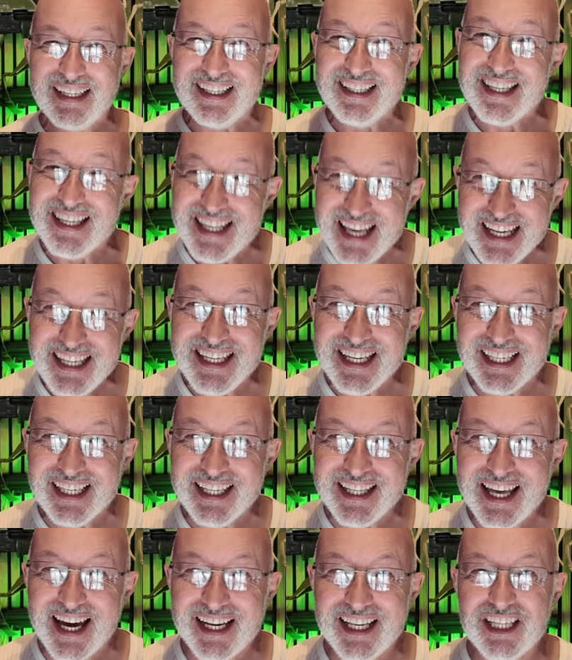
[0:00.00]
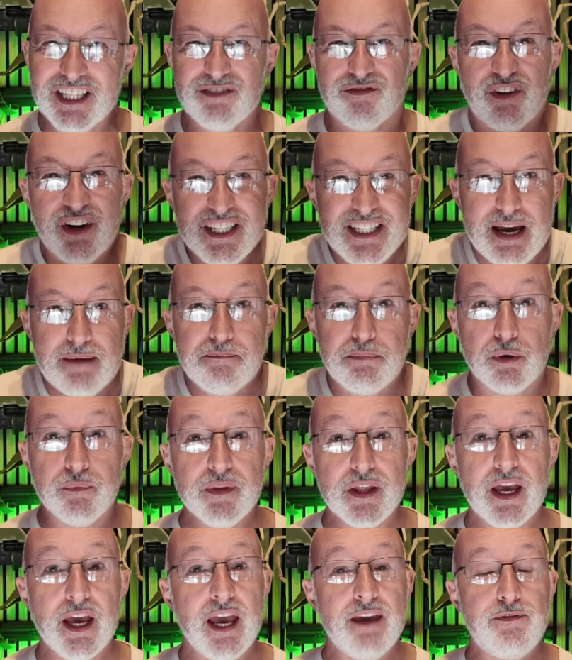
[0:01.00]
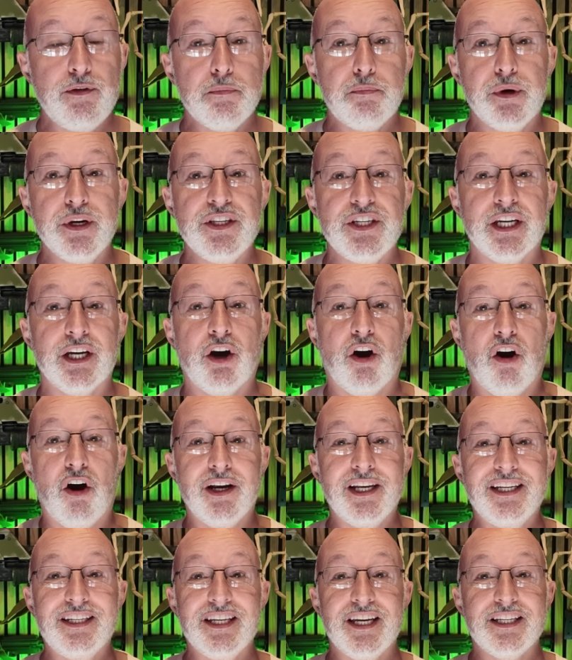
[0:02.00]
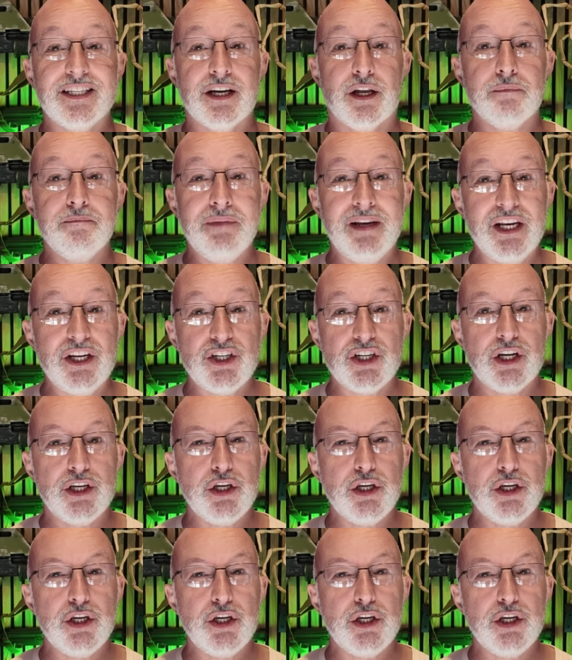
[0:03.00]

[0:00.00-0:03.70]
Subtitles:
Aesthetically, that is. For example, if you're printing a highly detailed miniature,